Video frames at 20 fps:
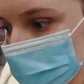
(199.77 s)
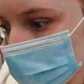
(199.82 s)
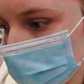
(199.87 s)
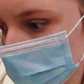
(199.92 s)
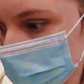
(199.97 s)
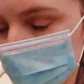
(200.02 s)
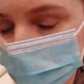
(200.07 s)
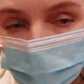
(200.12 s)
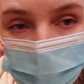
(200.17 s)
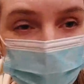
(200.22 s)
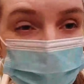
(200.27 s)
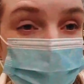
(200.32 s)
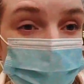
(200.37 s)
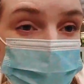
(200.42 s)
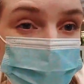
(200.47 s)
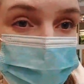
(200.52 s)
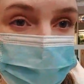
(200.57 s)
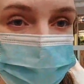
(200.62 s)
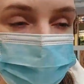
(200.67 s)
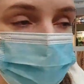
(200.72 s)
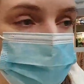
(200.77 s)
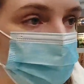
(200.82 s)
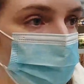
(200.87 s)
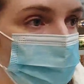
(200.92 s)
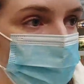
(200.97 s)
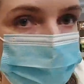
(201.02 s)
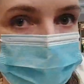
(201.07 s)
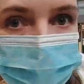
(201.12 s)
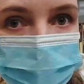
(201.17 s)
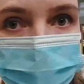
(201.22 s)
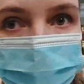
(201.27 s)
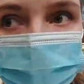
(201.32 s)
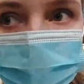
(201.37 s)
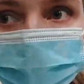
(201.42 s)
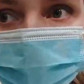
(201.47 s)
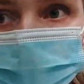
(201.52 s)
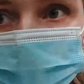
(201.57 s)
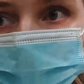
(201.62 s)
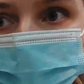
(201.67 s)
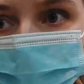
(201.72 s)
maybe pink
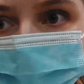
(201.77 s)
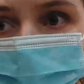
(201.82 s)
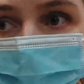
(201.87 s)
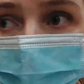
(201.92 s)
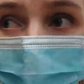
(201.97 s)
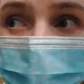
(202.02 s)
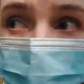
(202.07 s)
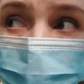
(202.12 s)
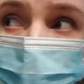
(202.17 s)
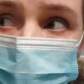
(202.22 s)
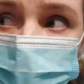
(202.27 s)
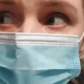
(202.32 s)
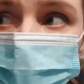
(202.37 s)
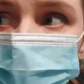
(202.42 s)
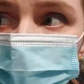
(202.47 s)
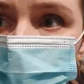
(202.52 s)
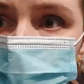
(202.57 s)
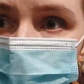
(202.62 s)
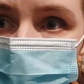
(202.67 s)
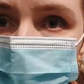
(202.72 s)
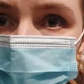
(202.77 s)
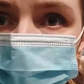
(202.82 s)
and coral